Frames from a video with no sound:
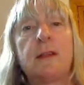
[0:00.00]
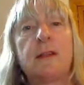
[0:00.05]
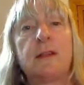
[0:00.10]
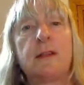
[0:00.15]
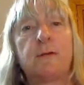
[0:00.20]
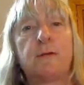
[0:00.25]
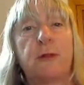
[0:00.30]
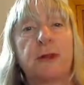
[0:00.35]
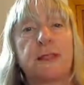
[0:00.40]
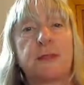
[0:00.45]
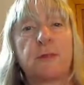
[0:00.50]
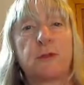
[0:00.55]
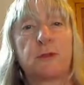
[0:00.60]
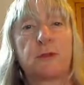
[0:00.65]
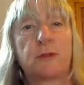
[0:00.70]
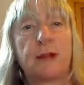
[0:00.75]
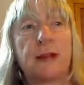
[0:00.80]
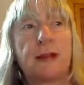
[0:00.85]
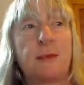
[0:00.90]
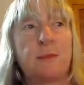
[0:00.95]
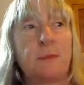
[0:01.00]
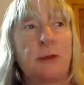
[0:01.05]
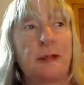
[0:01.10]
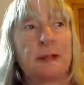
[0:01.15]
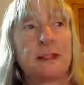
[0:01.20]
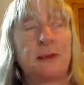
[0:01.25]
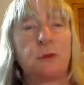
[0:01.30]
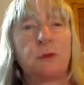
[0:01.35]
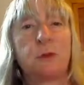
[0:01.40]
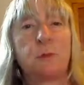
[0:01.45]
the Facebook tracking
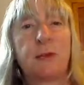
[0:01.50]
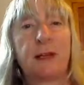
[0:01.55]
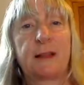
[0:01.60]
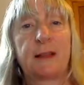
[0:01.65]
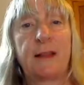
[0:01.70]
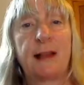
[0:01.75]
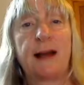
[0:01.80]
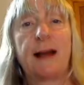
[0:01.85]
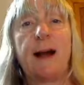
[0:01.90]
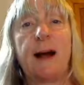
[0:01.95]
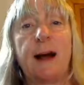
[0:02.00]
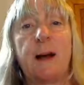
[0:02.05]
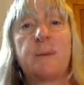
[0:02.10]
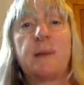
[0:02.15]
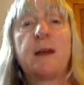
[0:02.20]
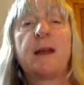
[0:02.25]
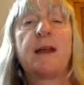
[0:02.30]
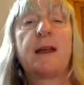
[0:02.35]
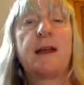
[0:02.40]
pixel will pick that up,